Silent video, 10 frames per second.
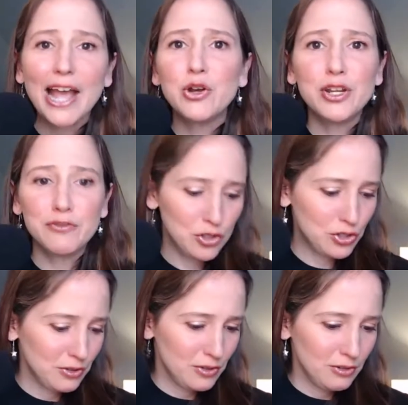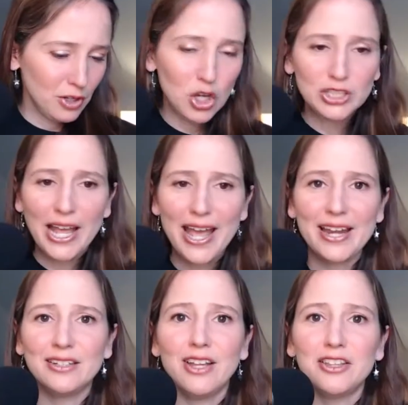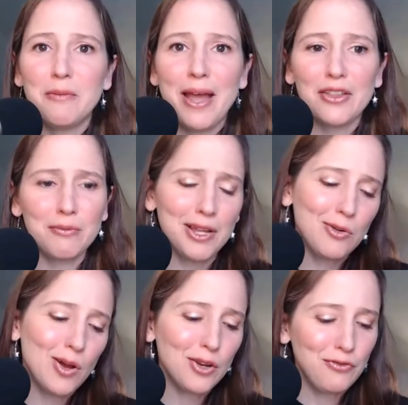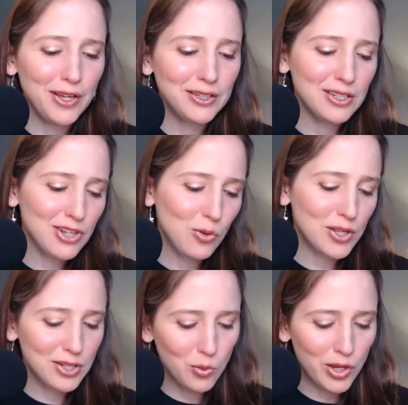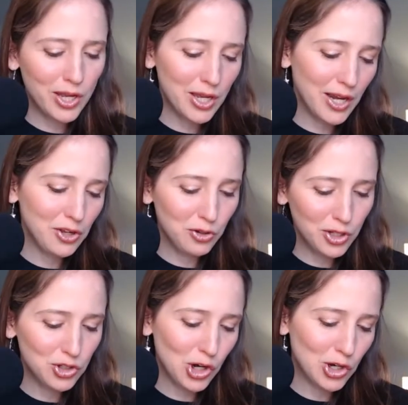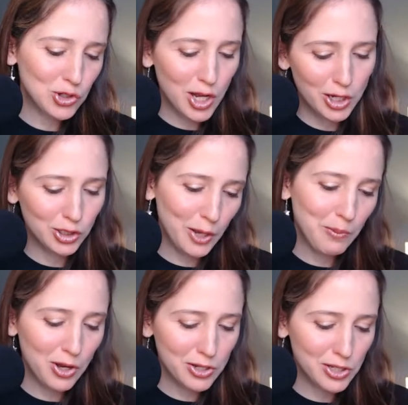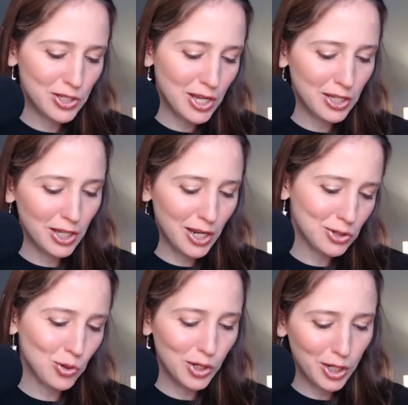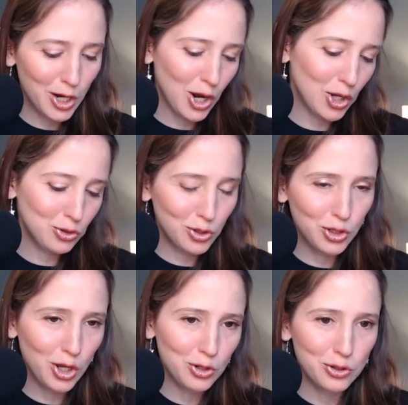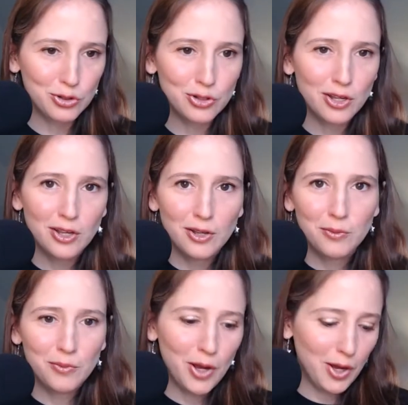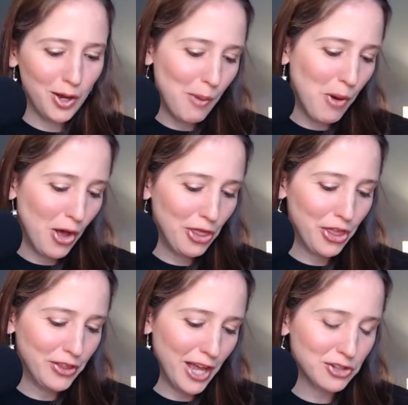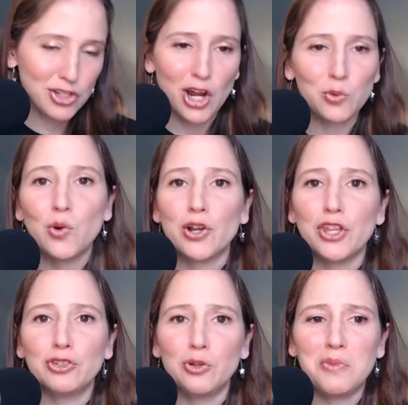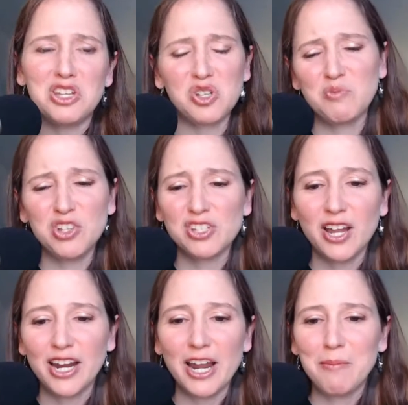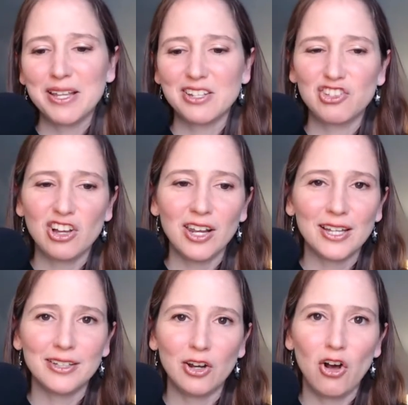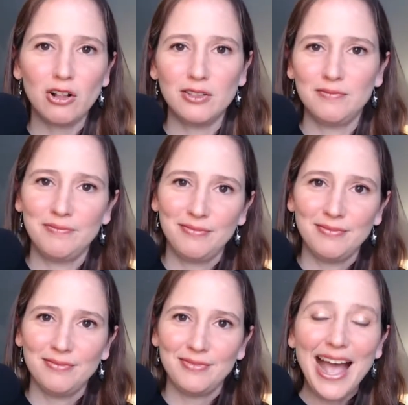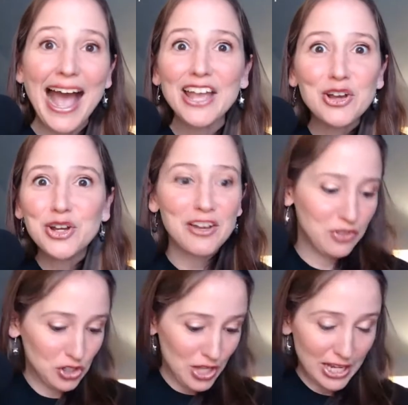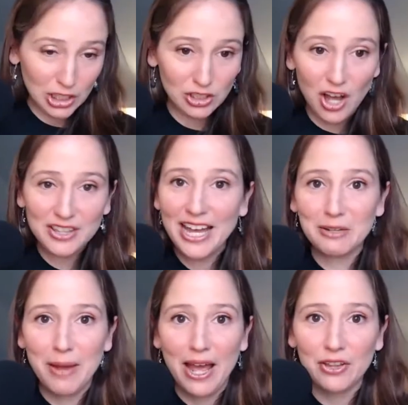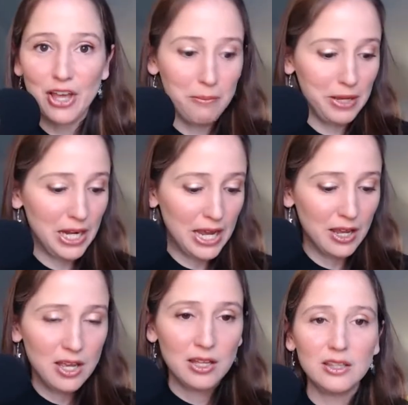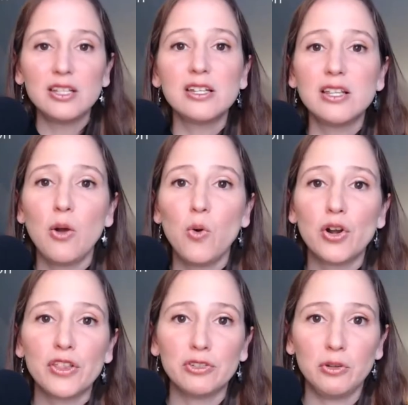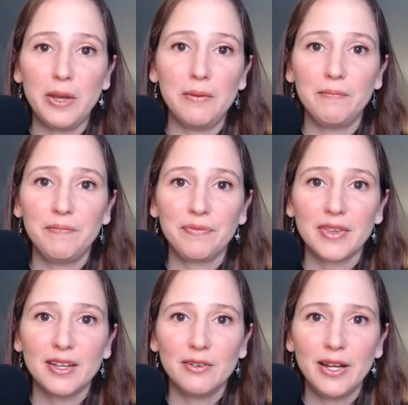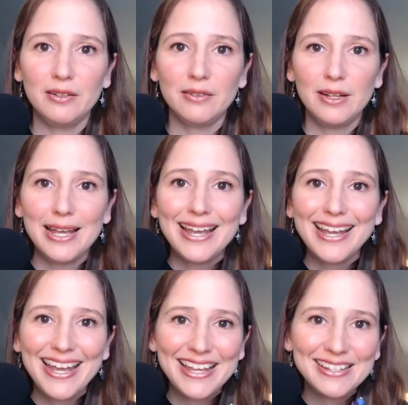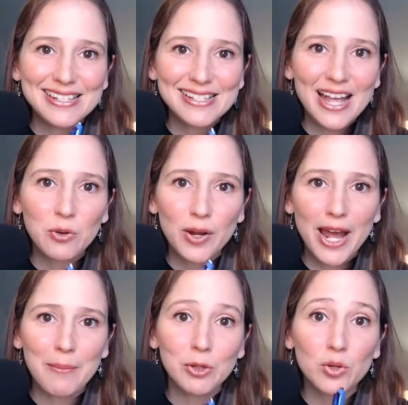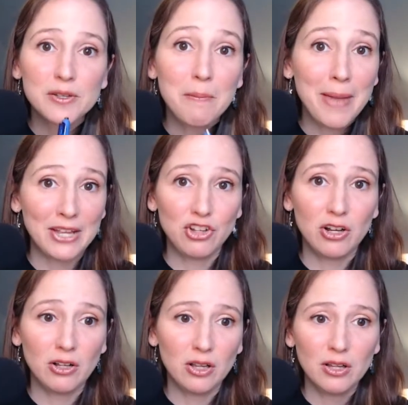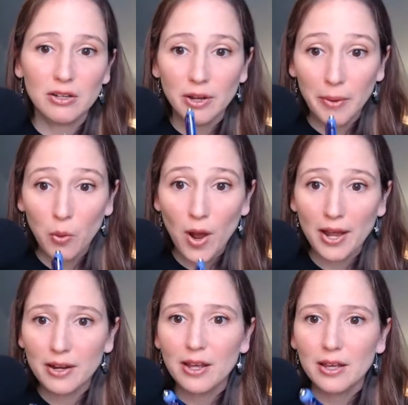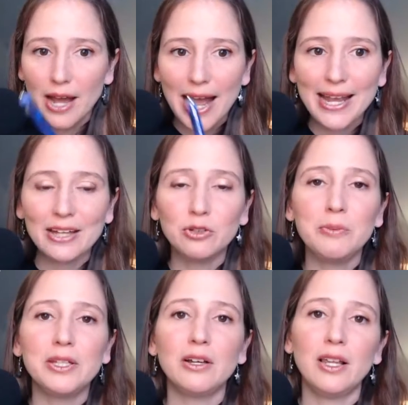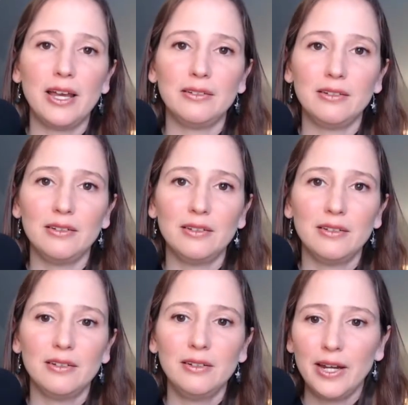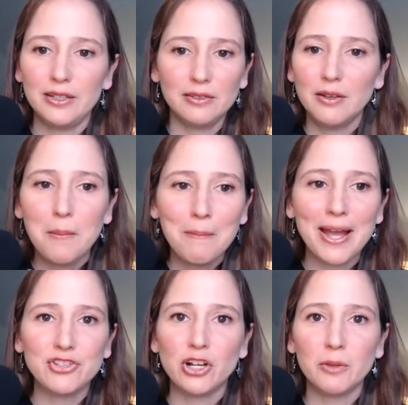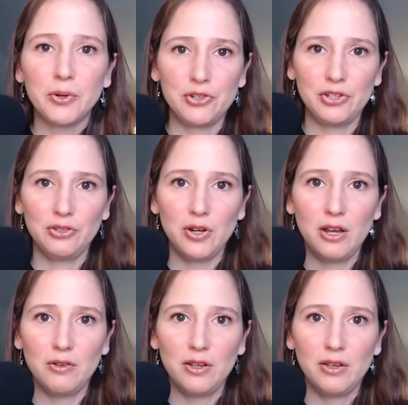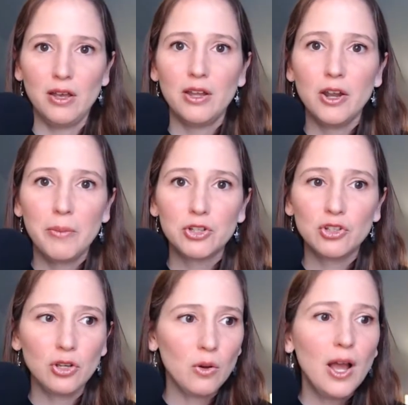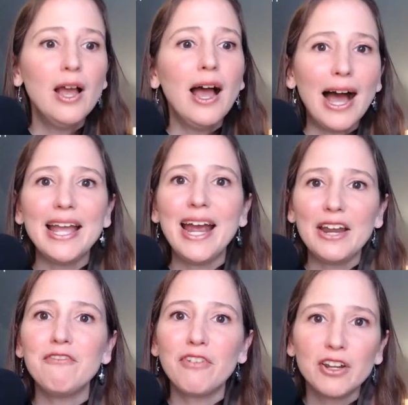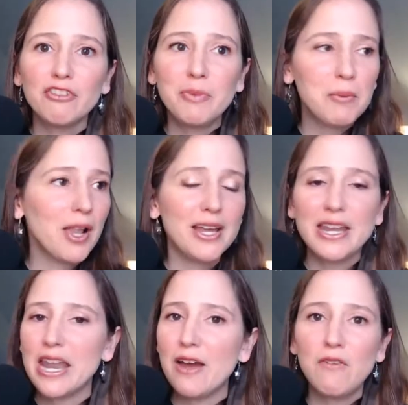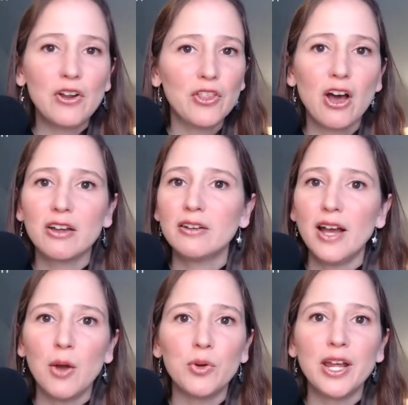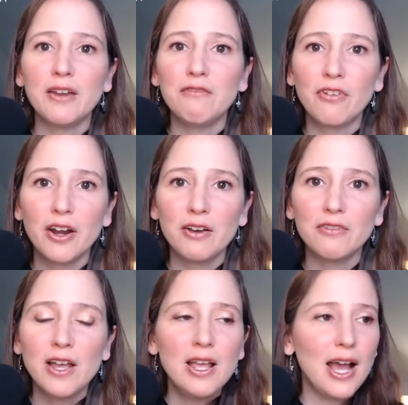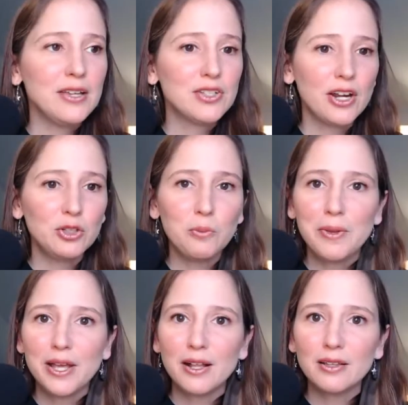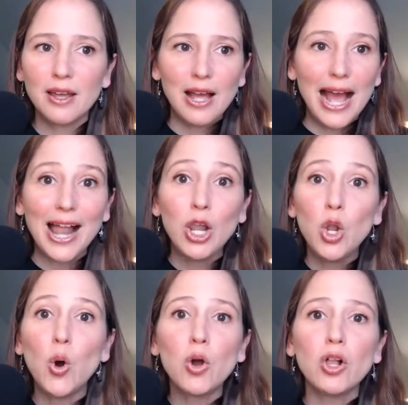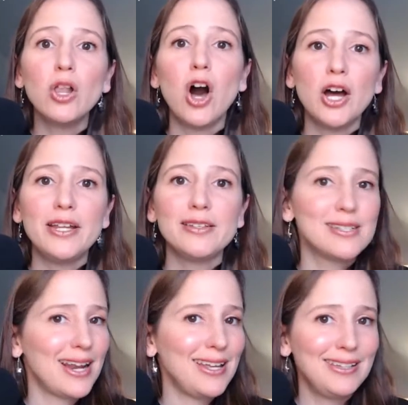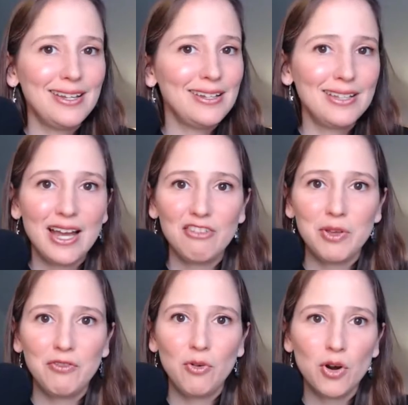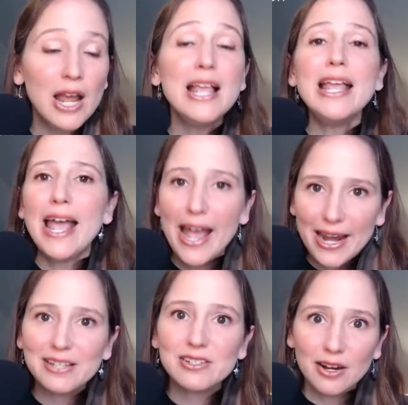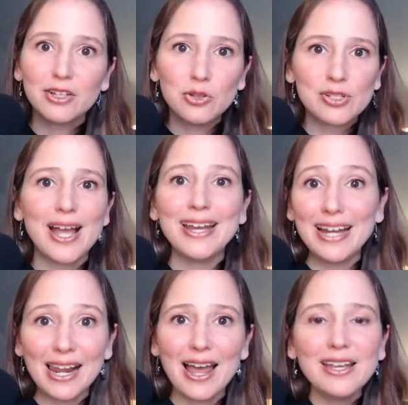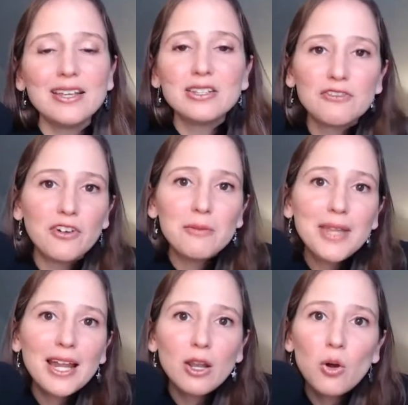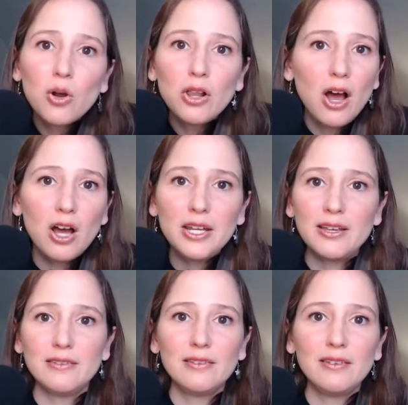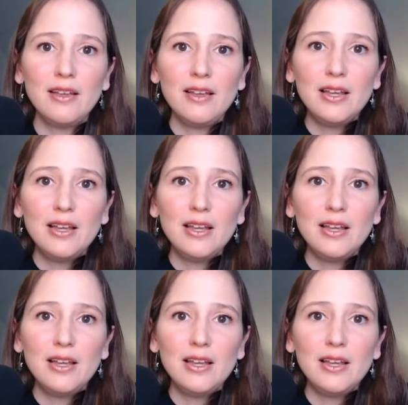could have just looked ahead and done the math. I'm like, well, if I teach once a week and I only charge $10 a seat, and that's only $100 a month, and that's not worth it to me. So I'm just not going to message Colette at all. I could have just done that math and been like, this is not worth it to me, right? Instead, what happened was magical. Number 1, I got to meet Colette, right? Magical person to know. Number 2, I got in front of people I never thought I would get in front of. I started to build a local audience that I didn't have before, and I started to sign clients from that local audience.